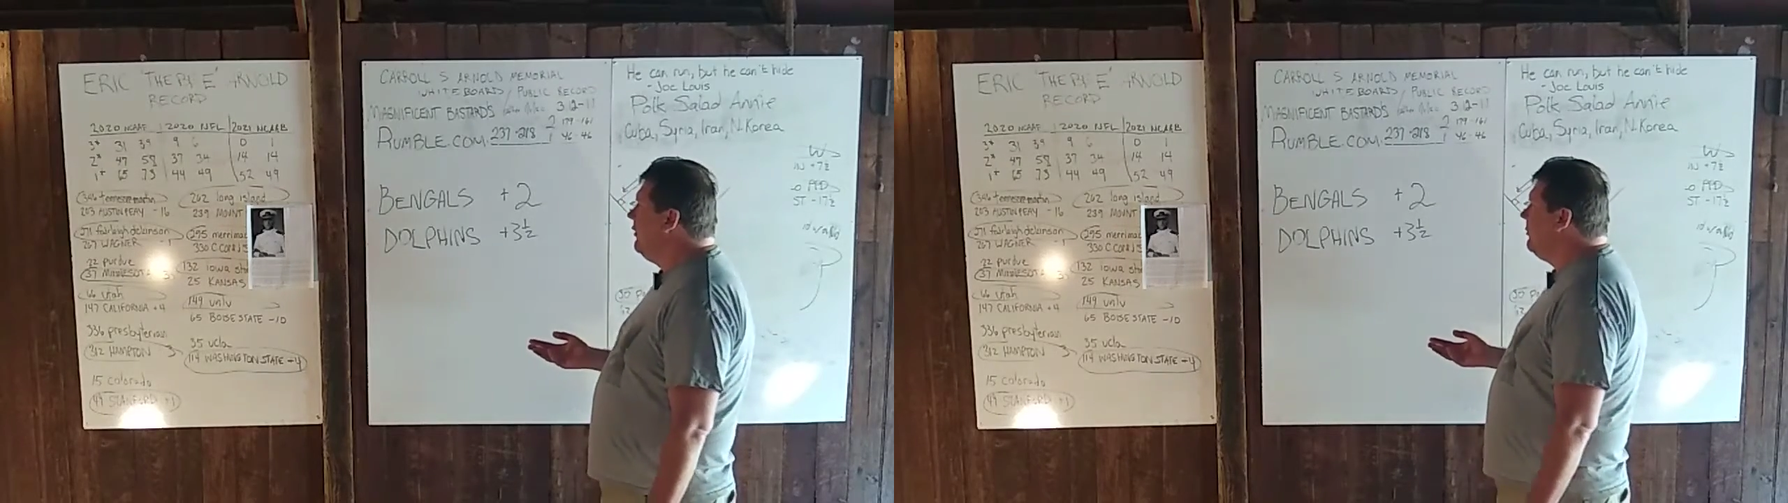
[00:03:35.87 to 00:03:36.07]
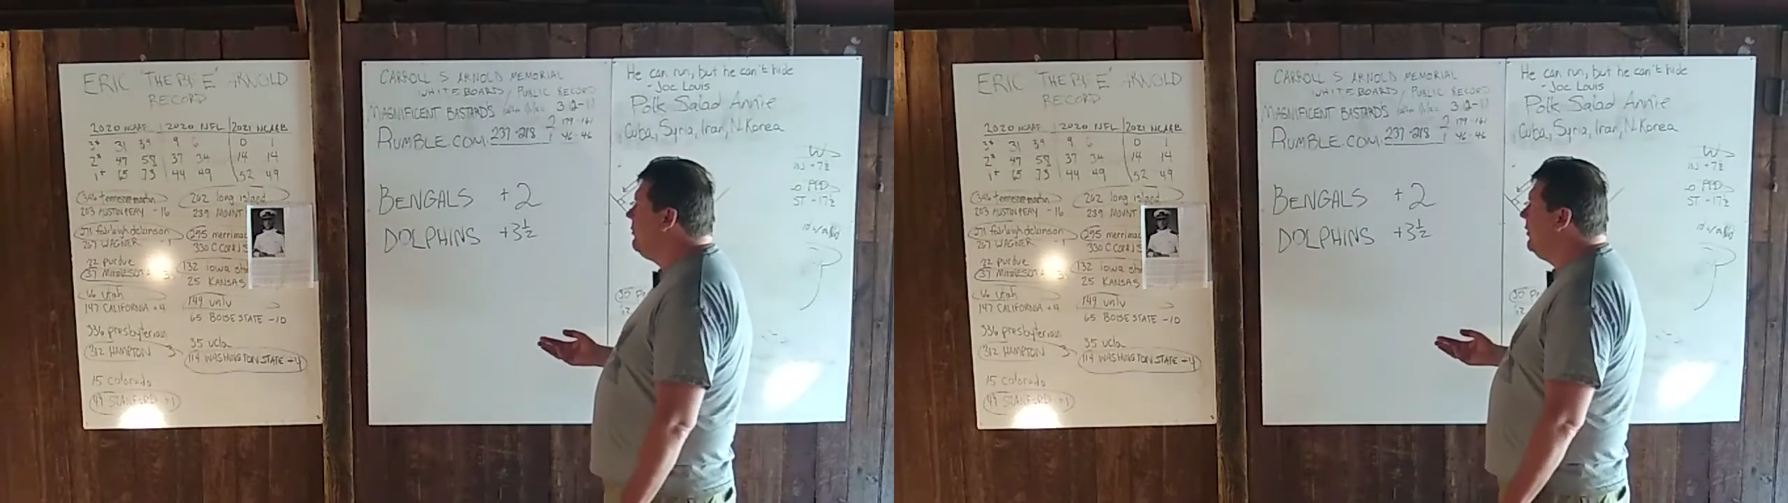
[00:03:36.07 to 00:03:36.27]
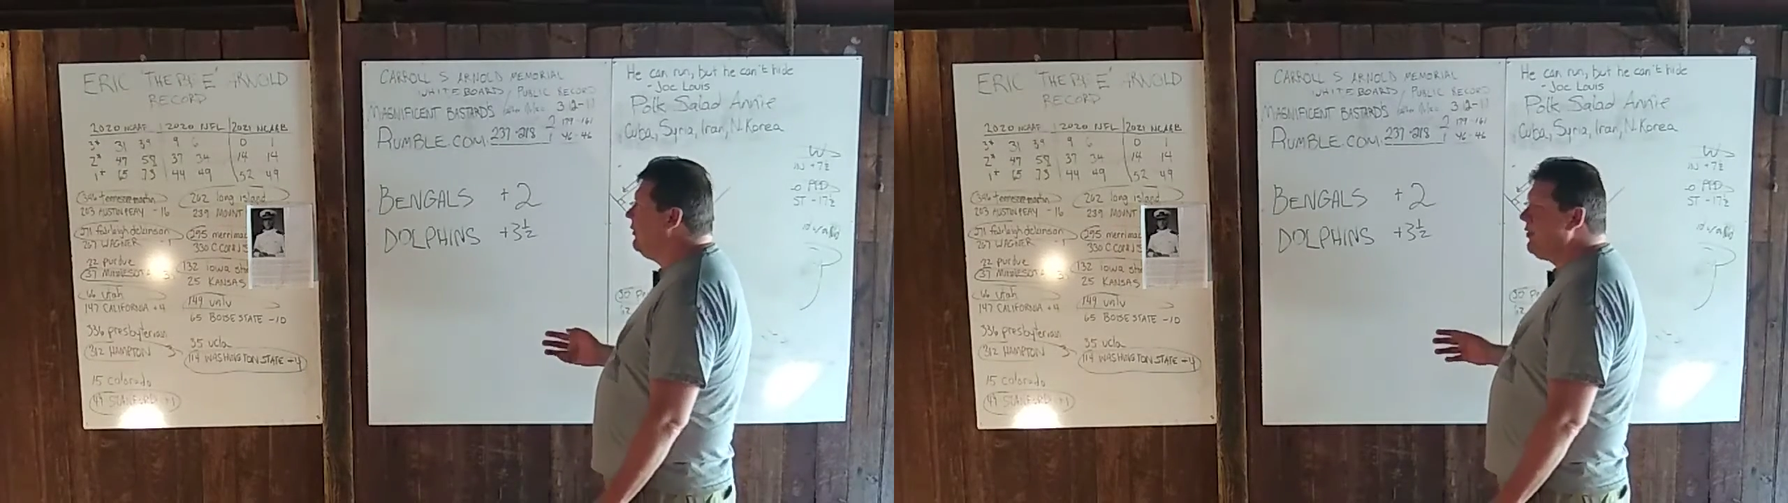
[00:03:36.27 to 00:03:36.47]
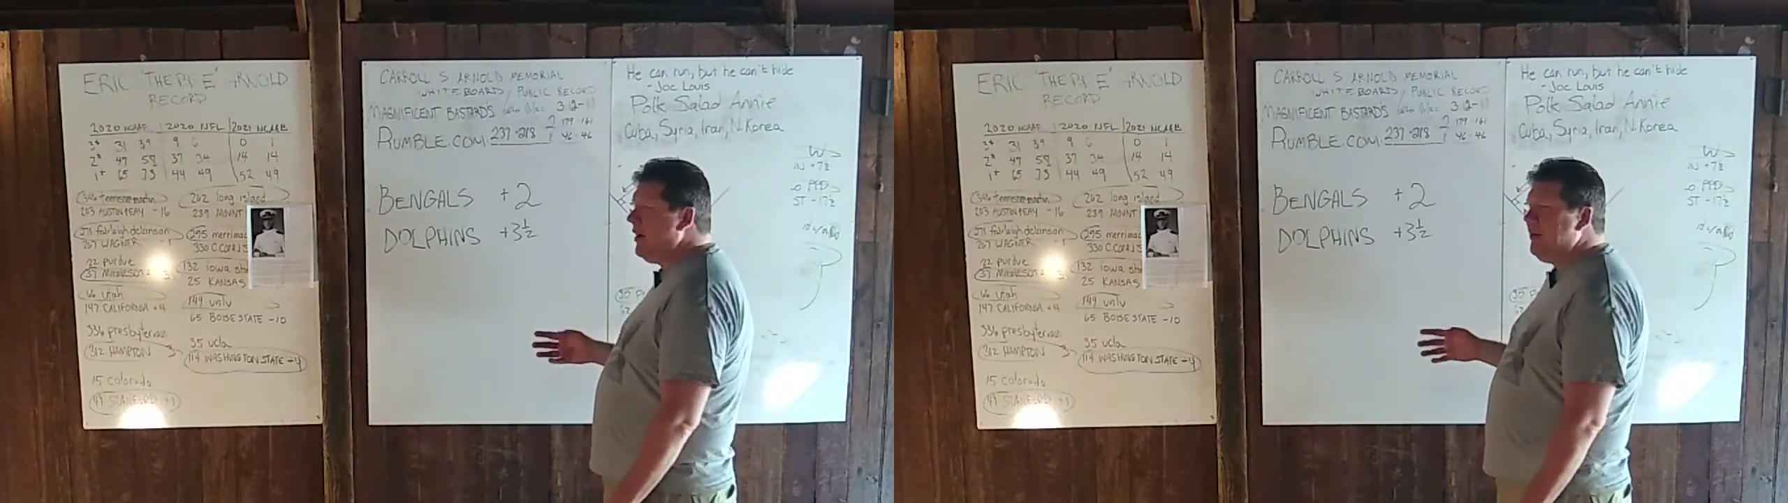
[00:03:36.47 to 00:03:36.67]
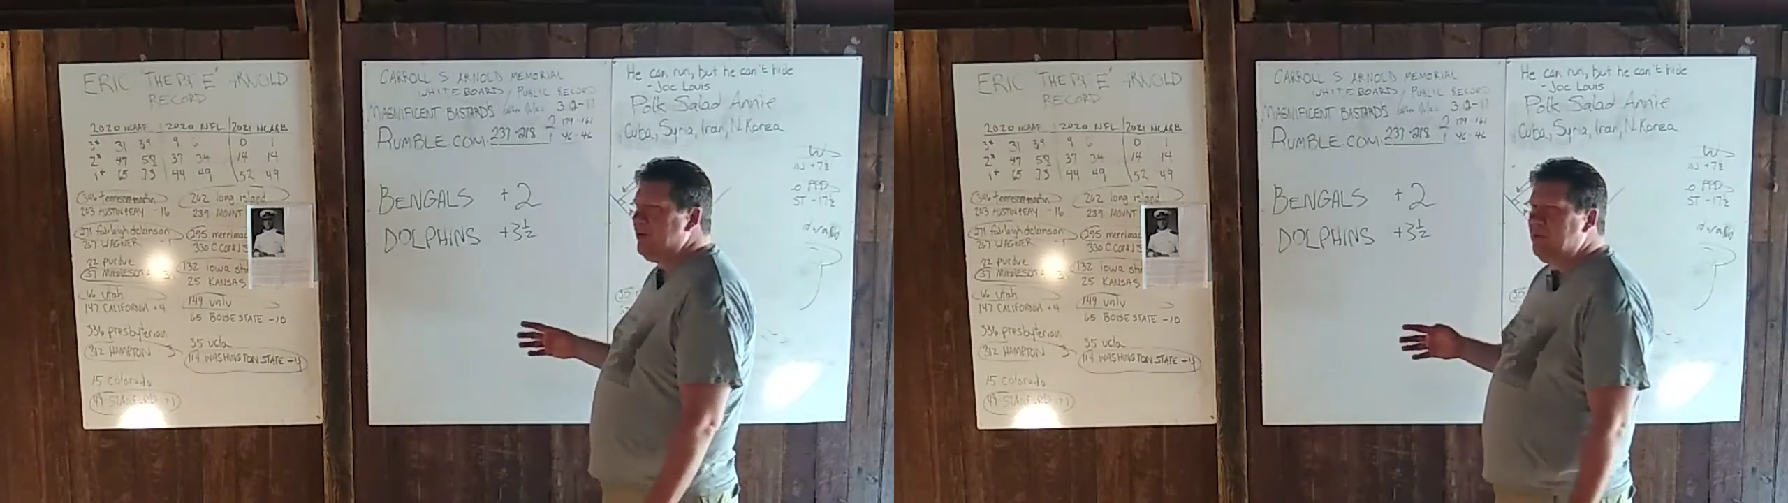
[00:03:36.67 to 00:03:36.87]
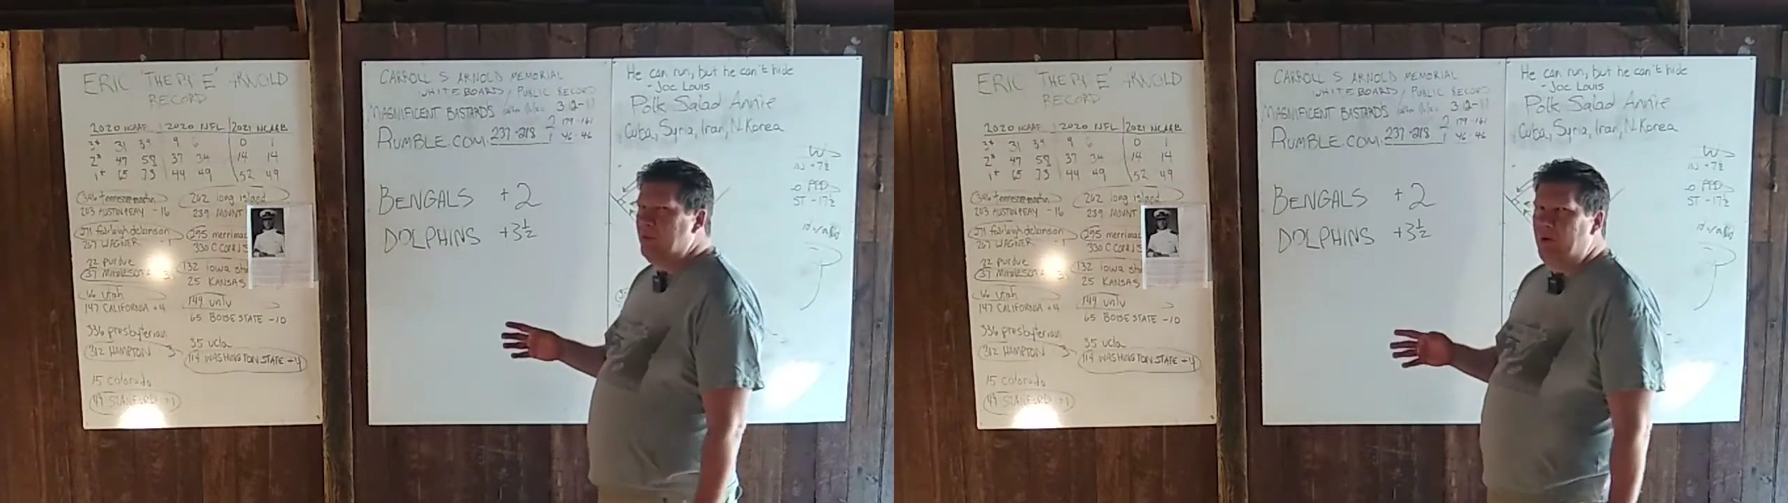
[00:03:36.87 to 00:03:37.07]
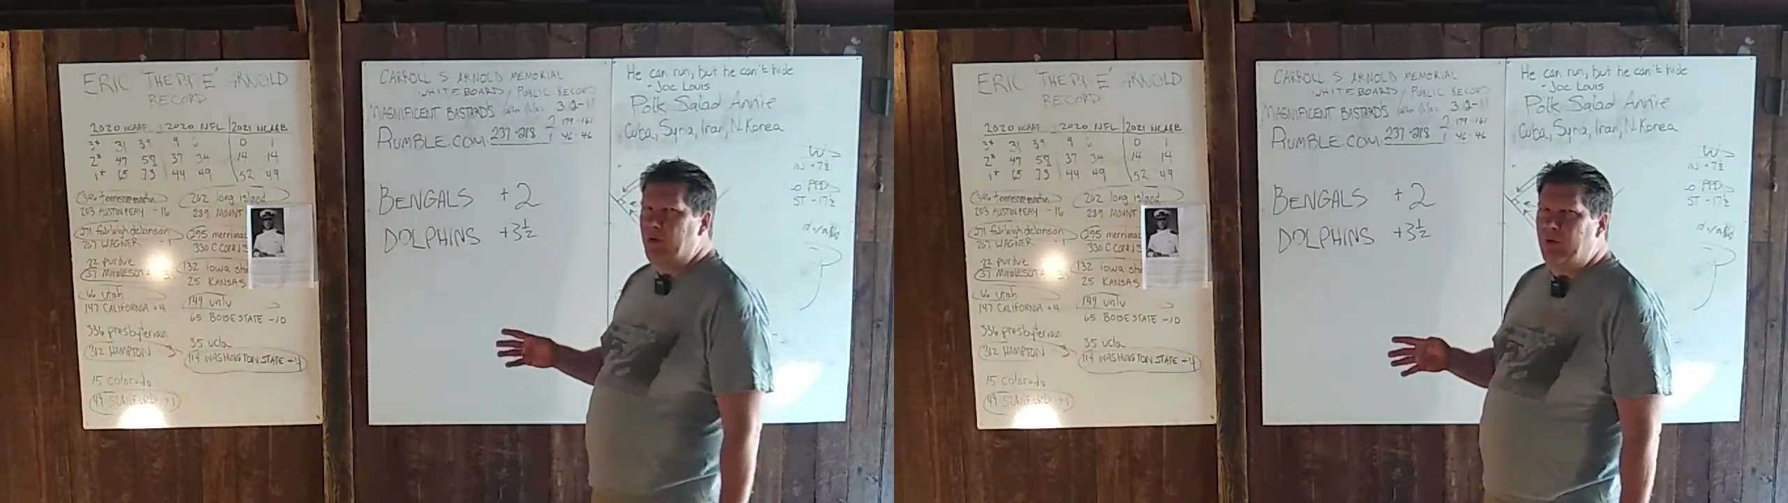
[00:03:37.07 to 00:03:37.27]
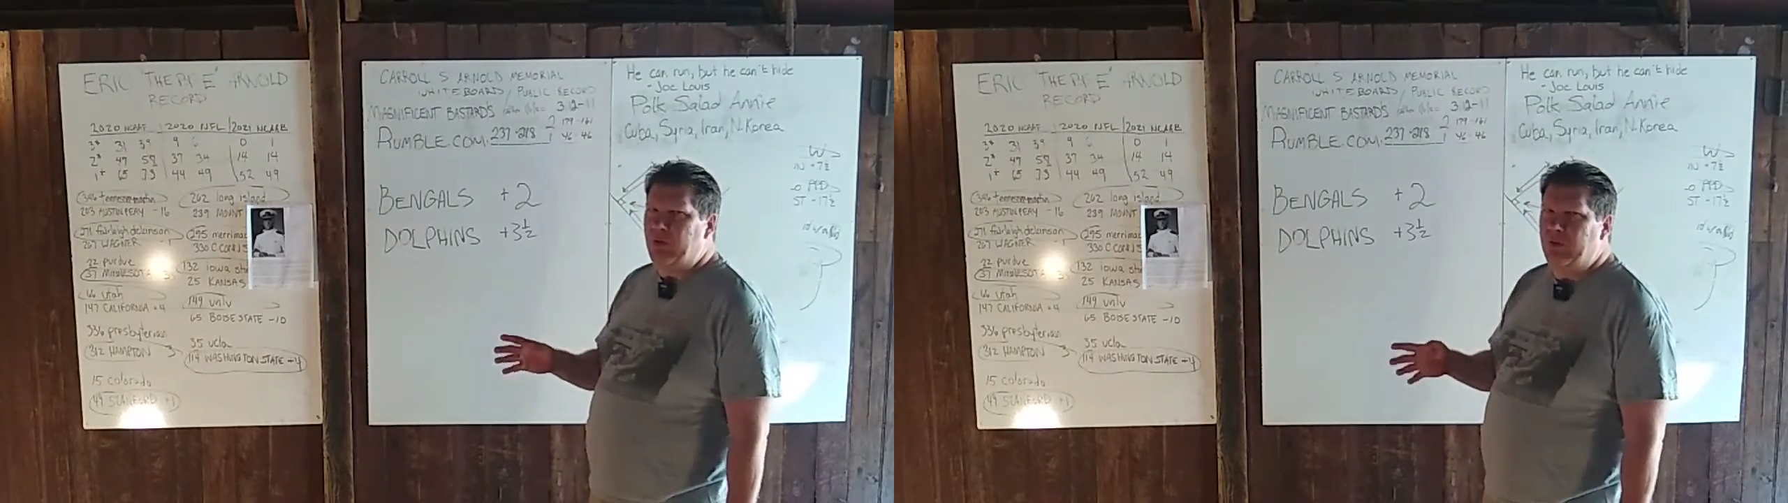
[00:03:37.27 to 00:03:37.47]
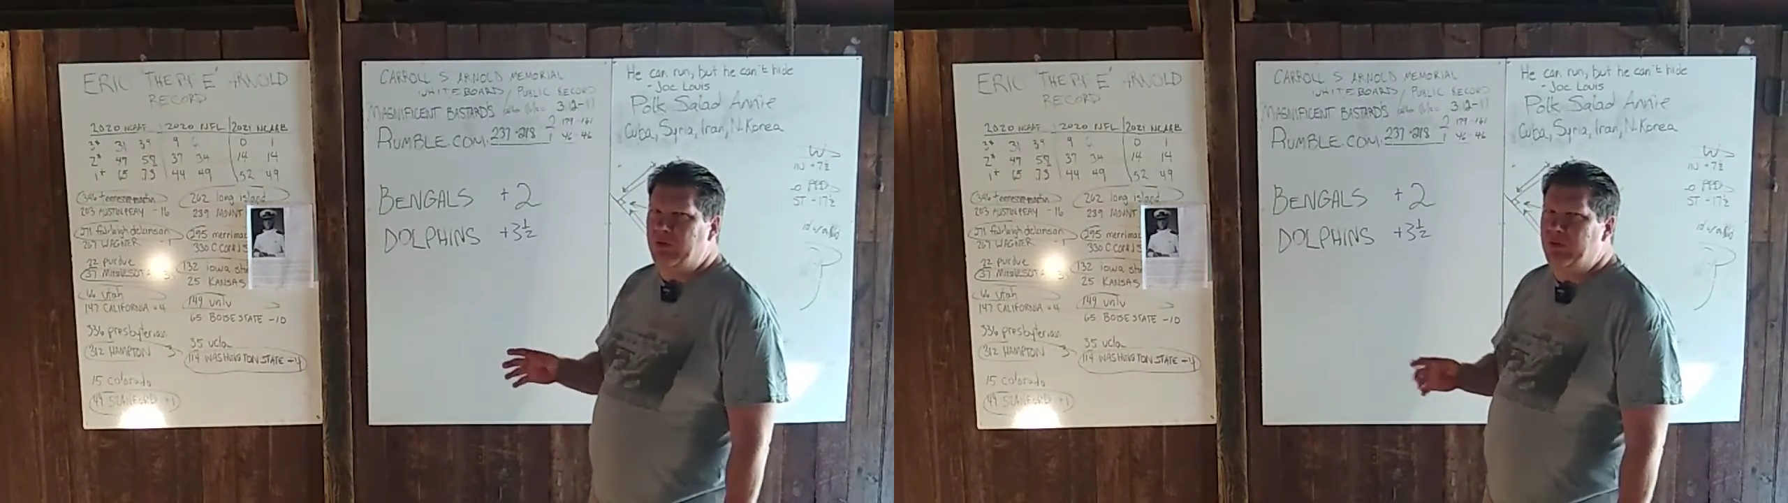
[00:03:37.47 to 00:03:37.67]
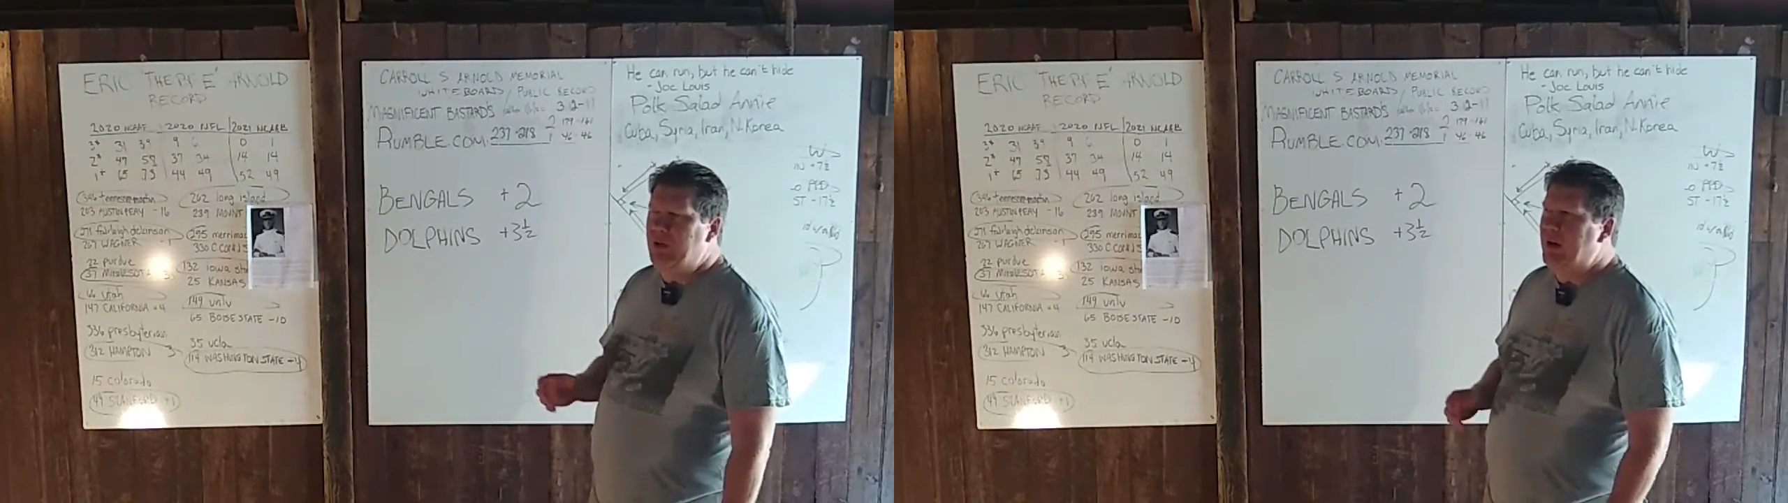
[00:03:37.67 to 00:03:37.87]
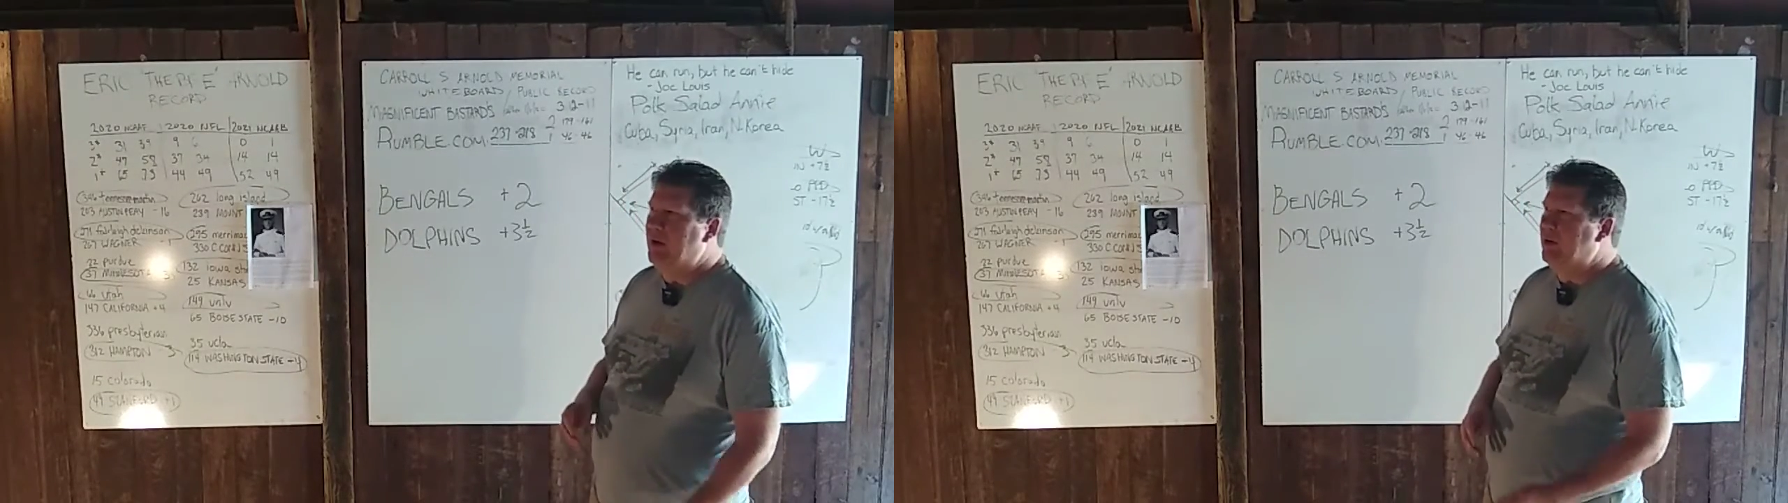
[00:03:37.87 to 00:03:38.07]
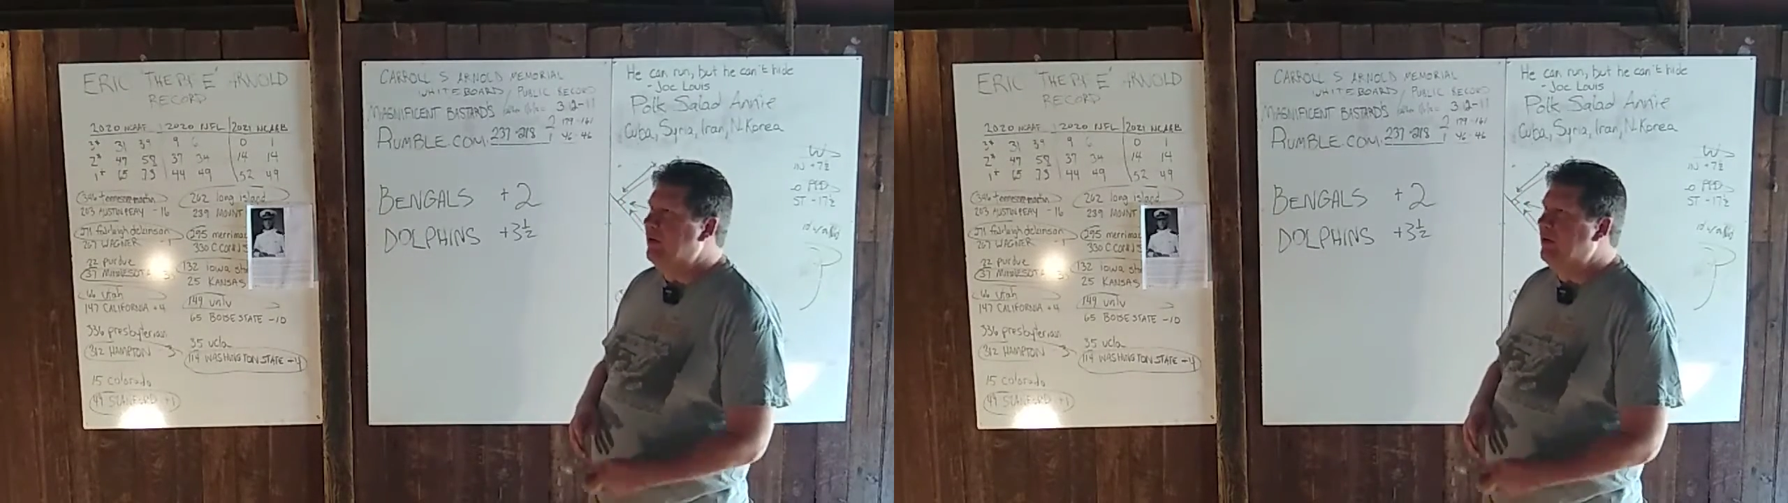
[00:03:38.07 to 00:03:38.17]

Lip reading: the Bills have some holes there.